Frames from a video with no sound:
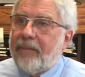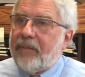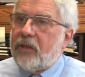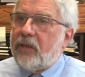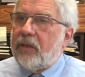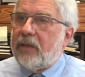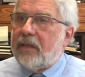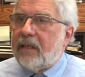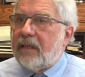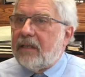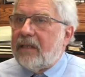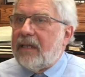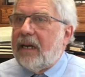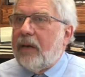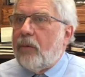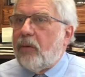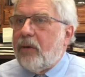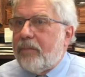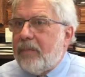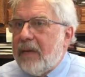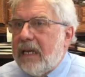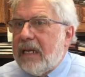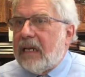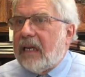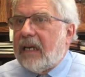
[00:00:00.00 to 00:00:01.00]
She says, and it
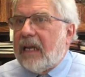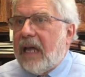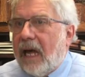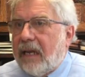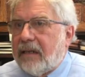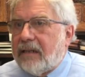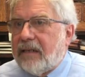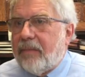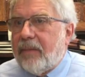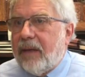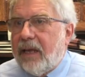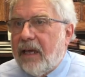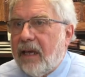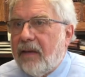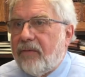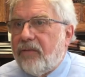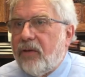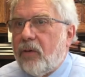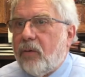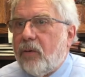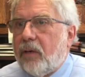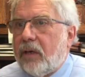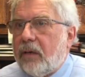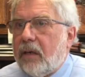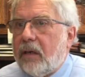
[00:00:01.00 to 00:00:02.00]
would mean a lot to me if
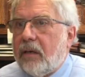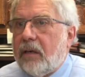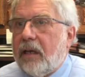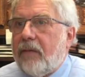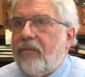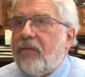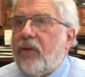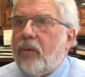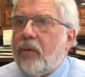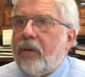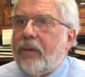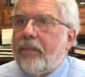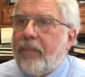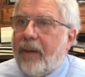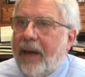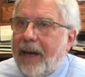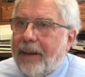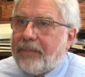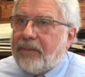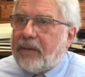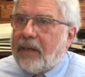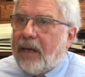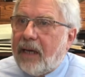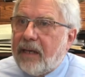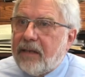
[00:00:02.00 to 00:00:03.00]
you would
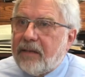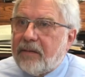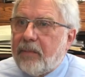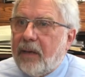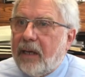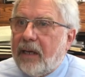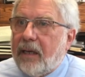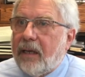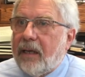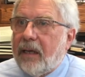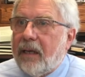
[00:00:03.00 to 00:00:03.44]
baptize me,